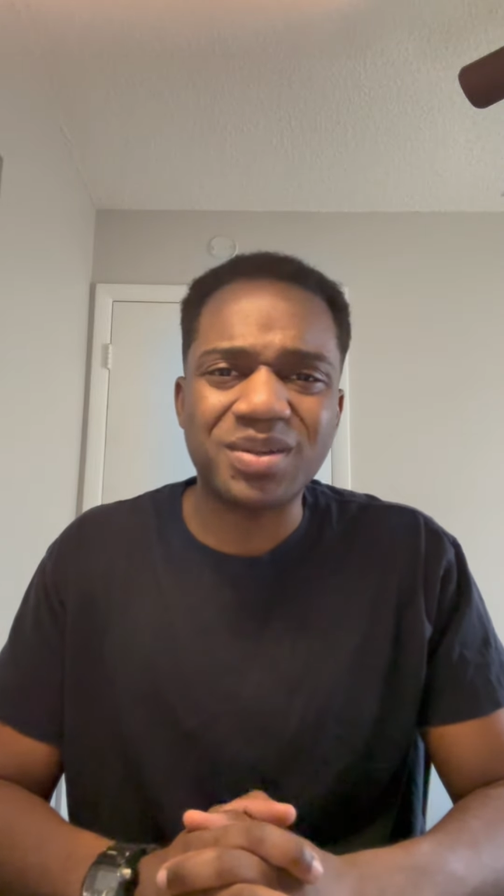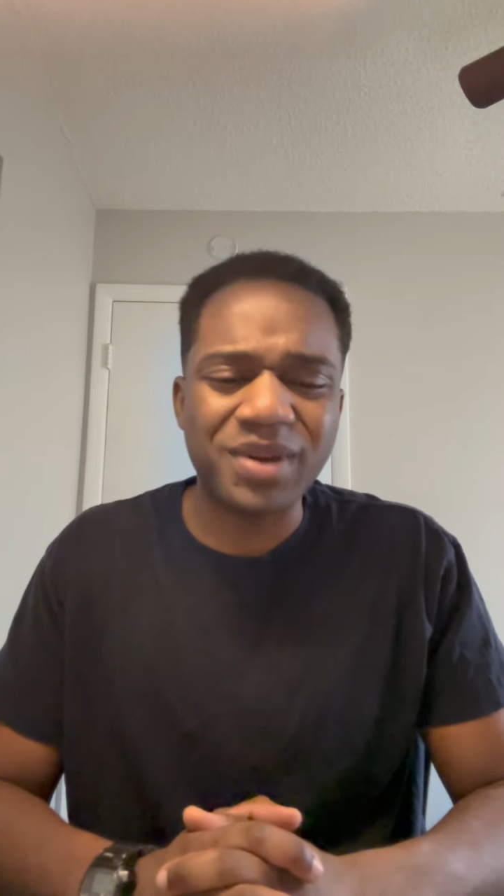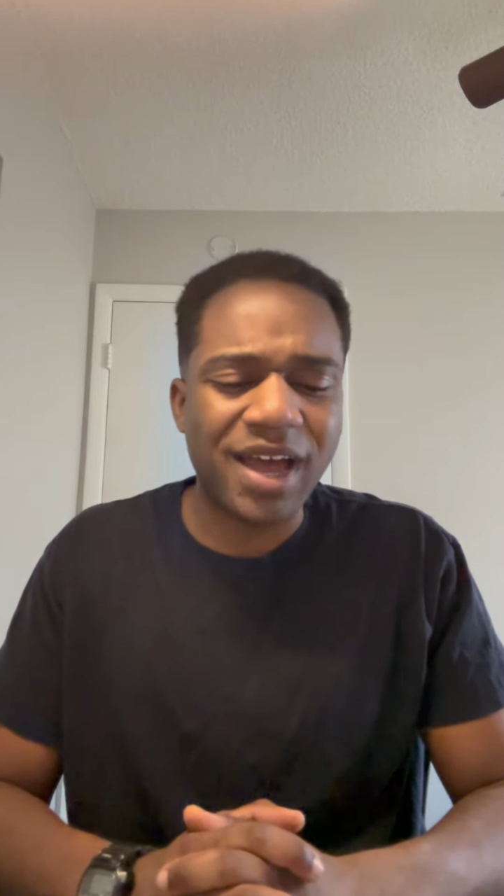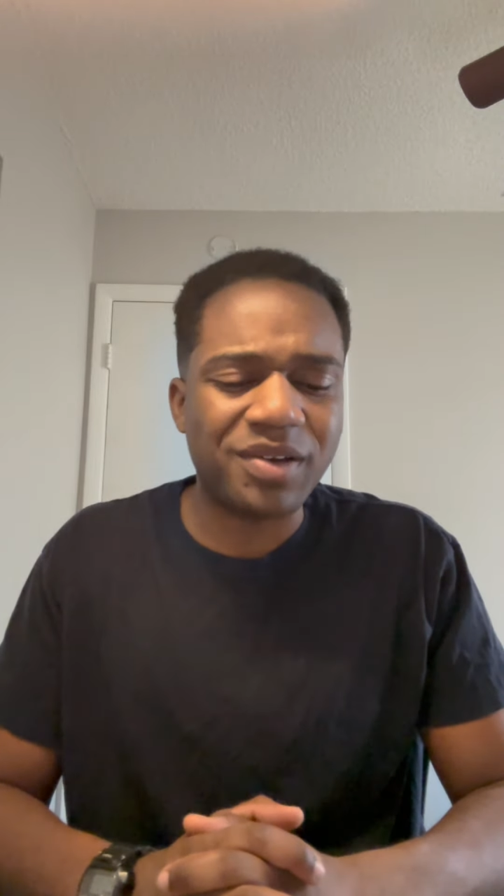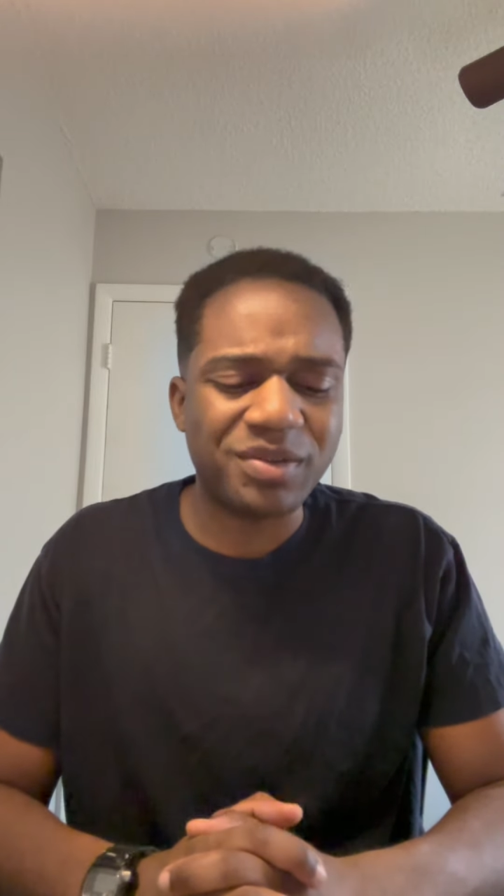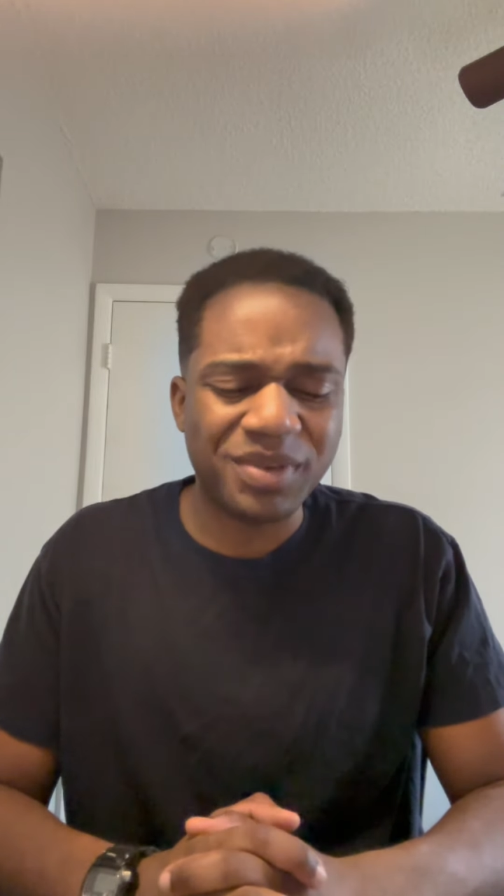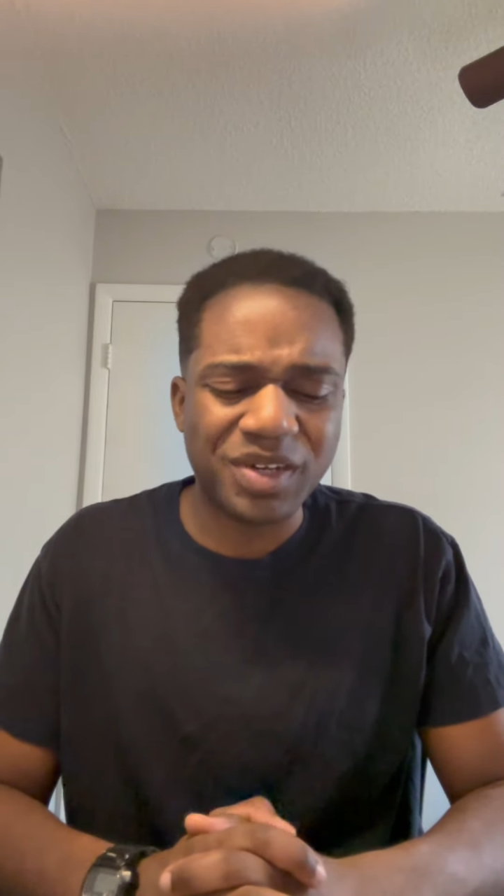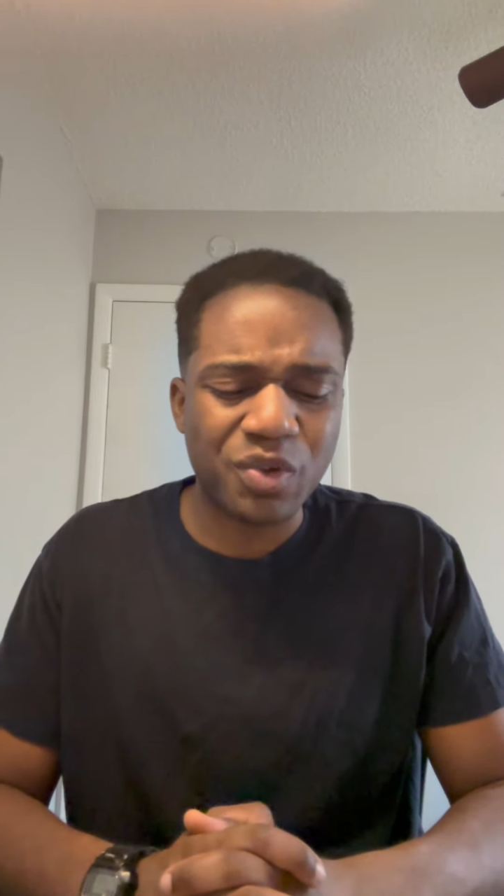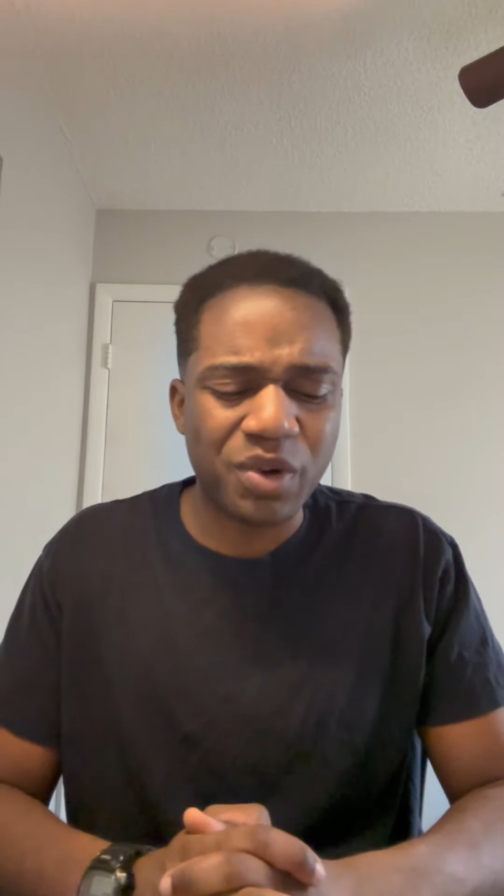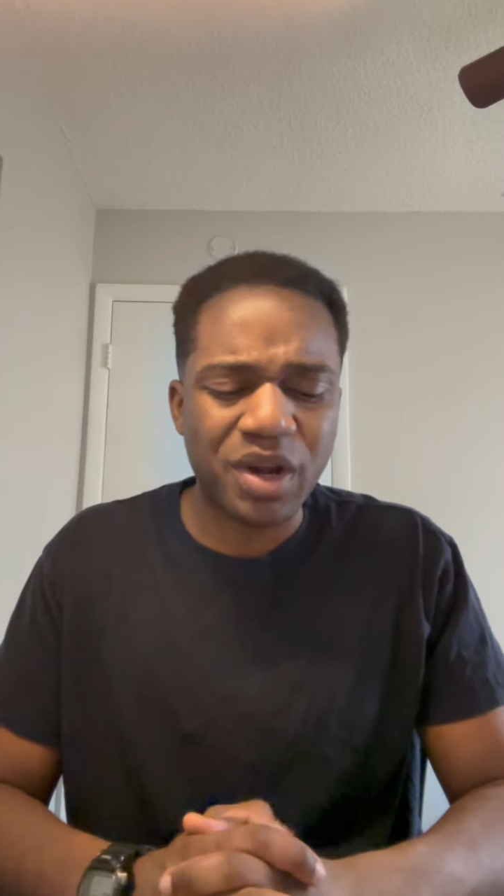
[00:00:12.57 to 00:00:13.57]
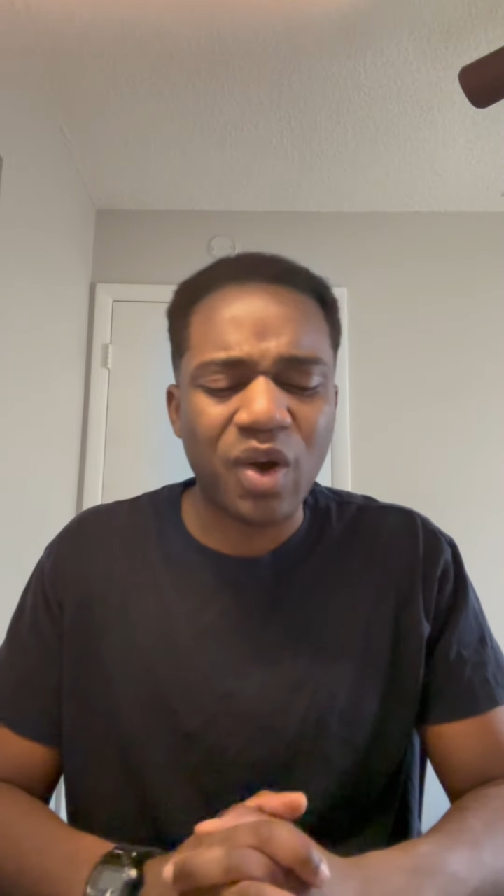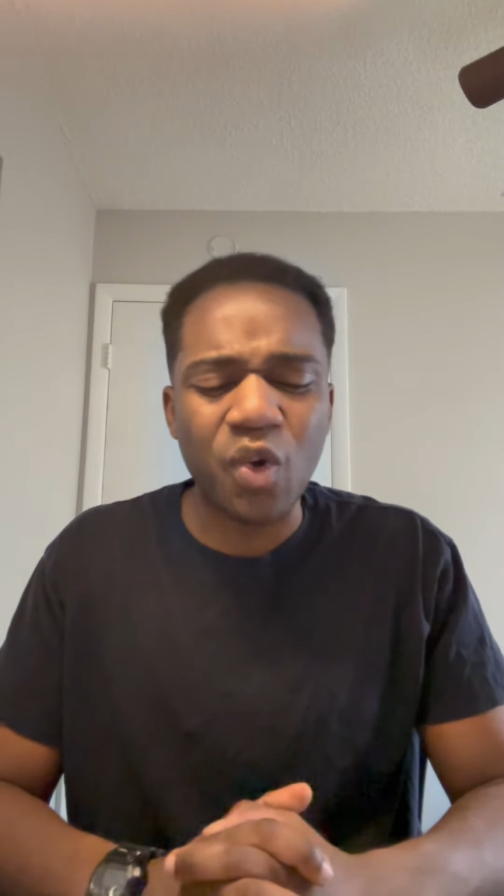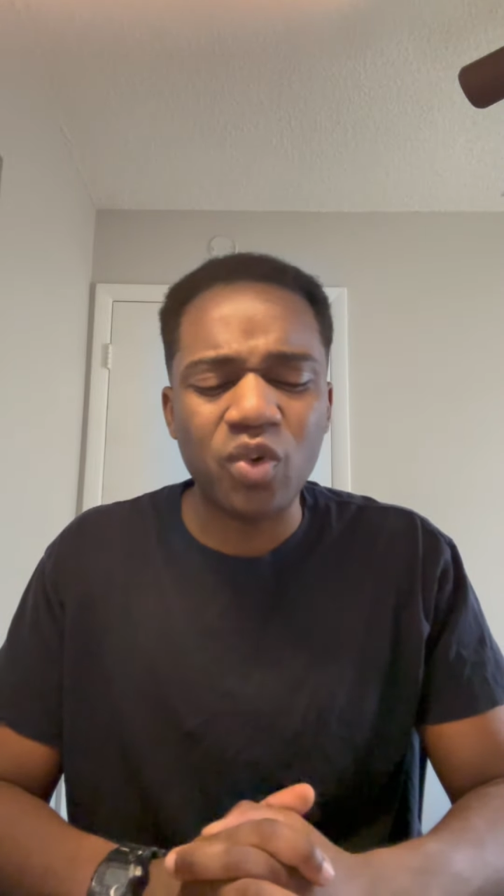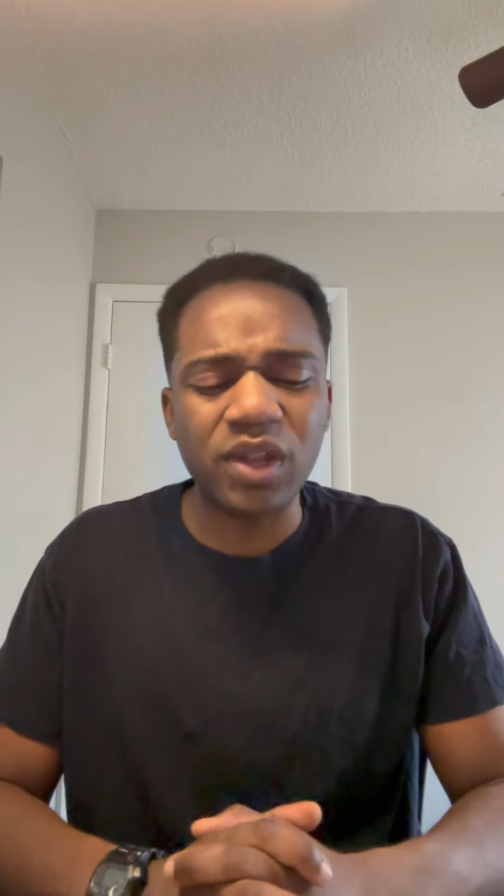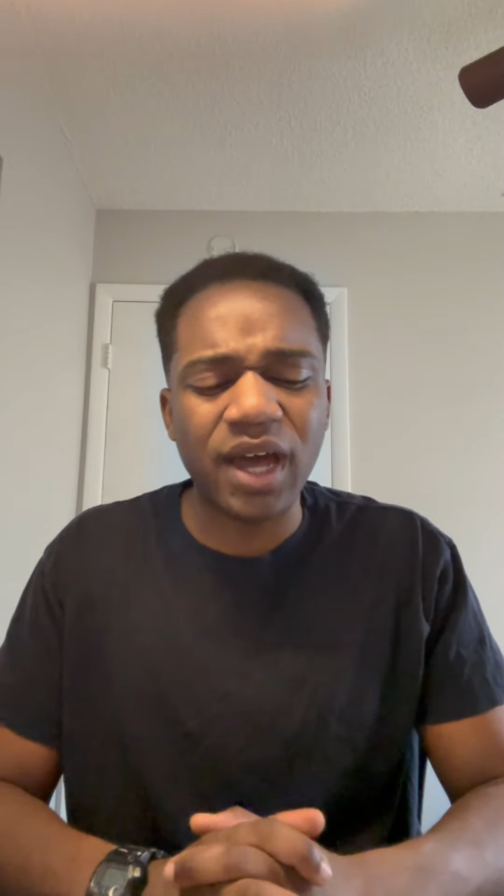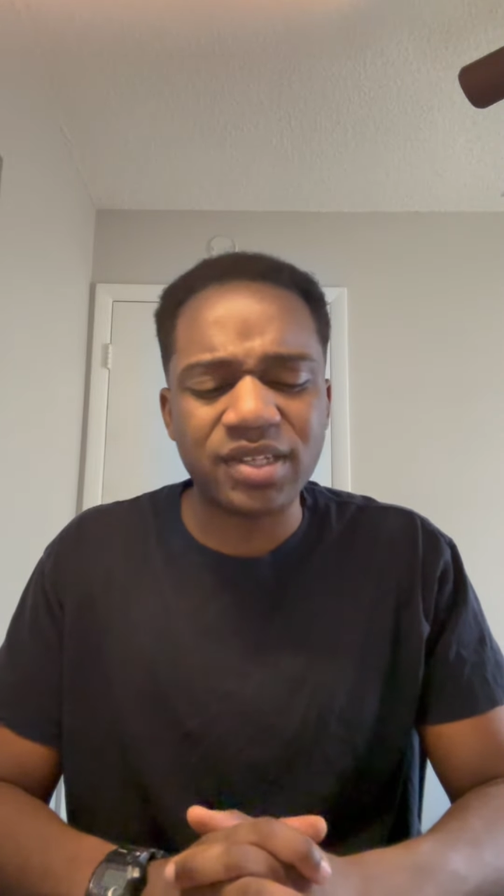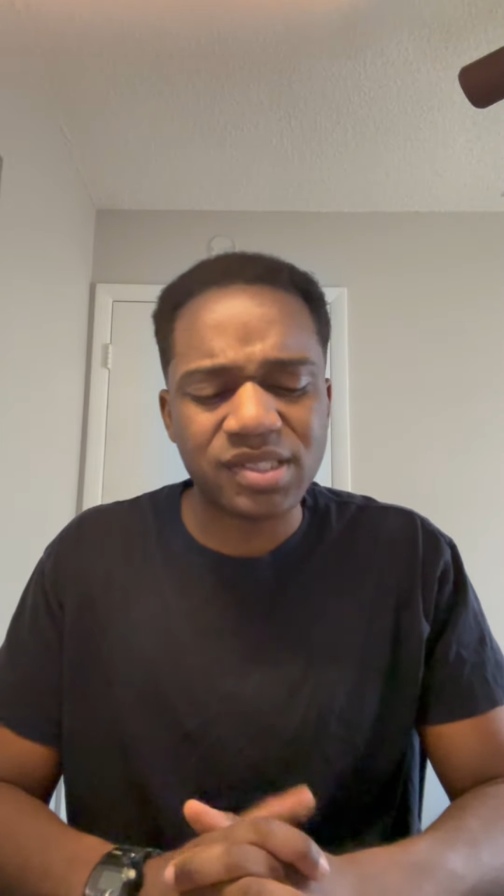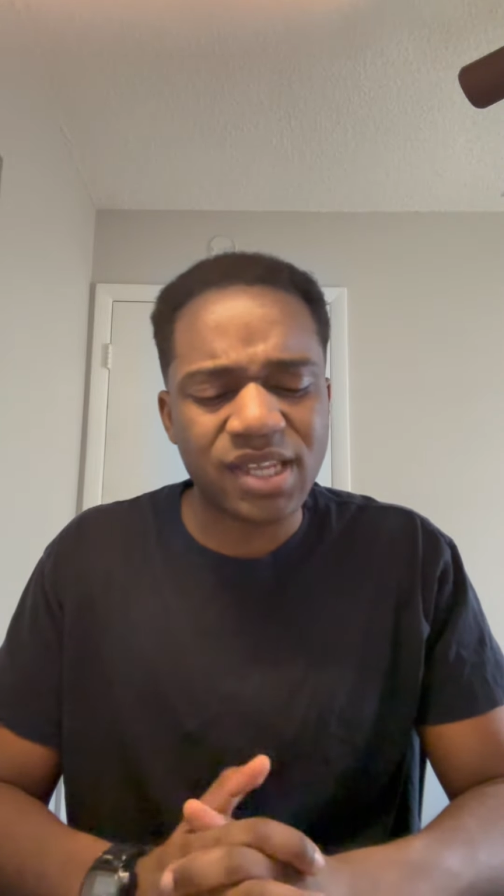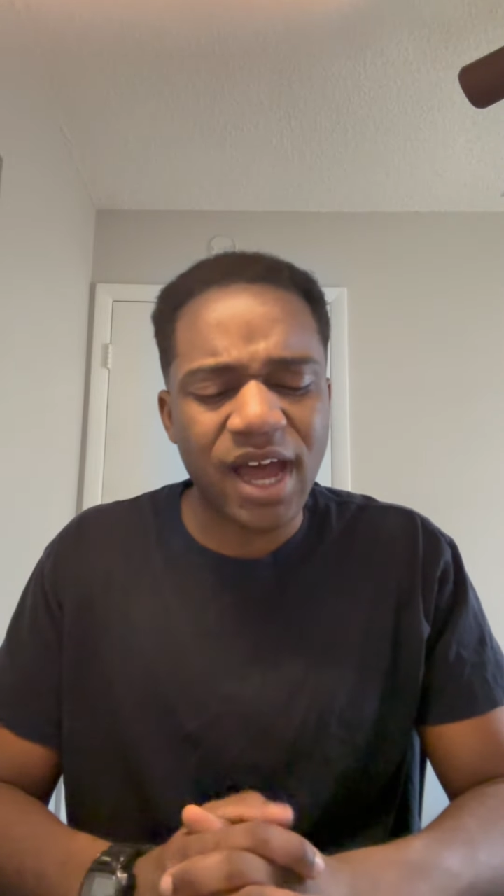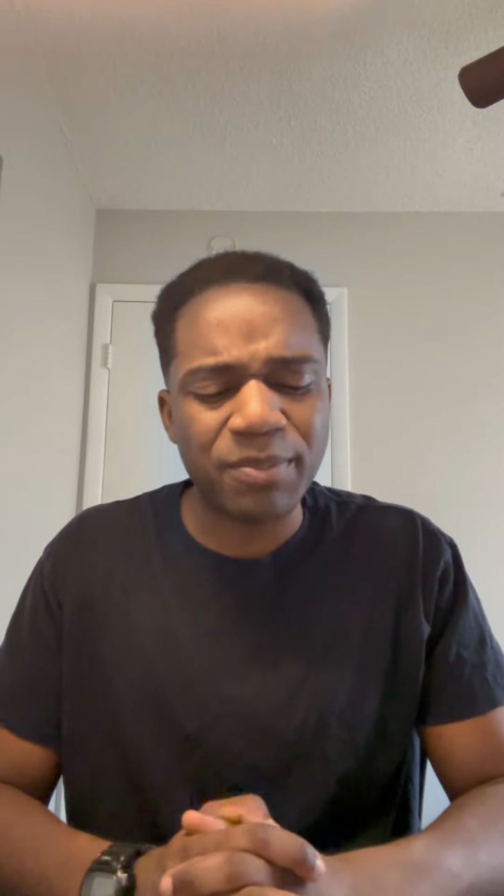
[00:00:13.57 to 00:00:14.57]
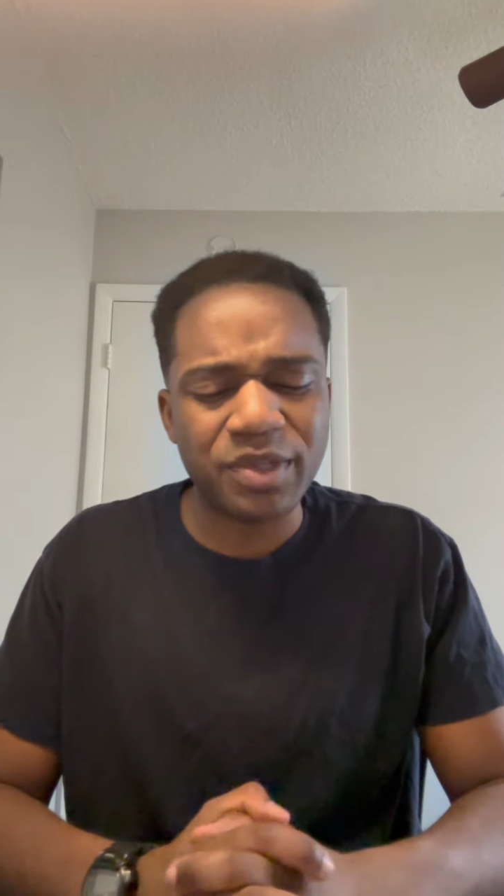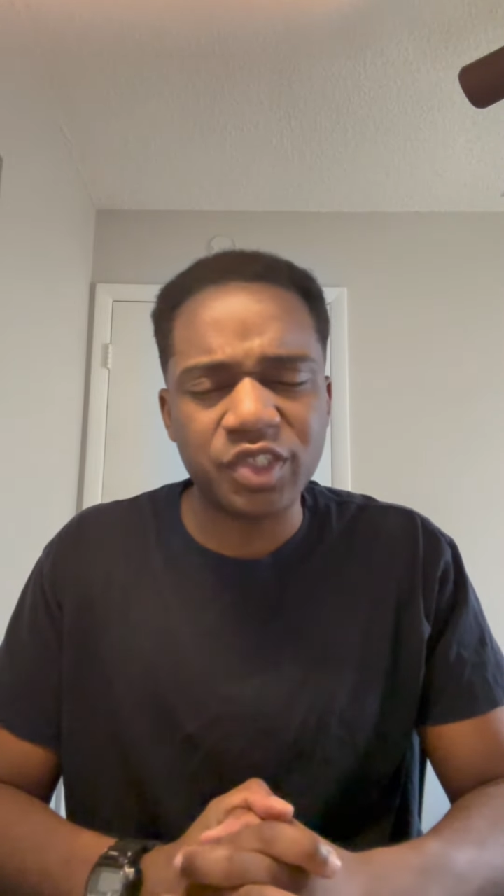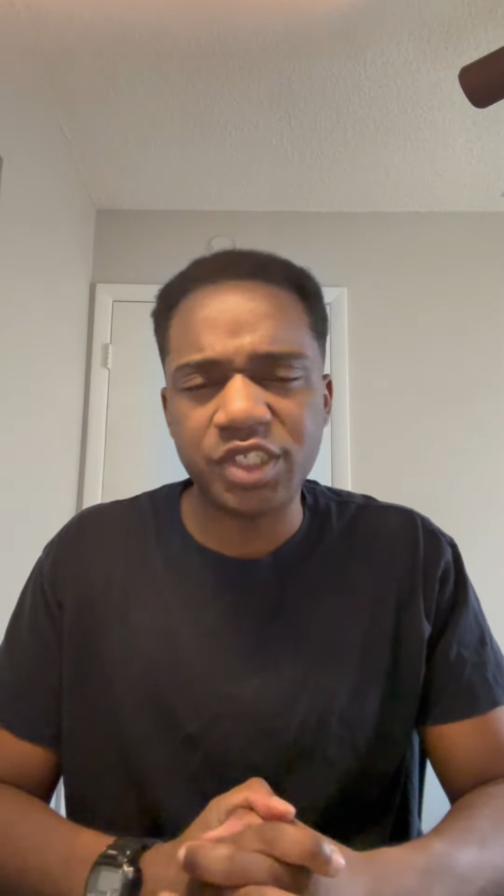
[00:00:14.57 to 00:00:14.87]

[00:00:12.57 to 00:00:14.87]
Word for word: I'm not going to be doing a whole lot of stopping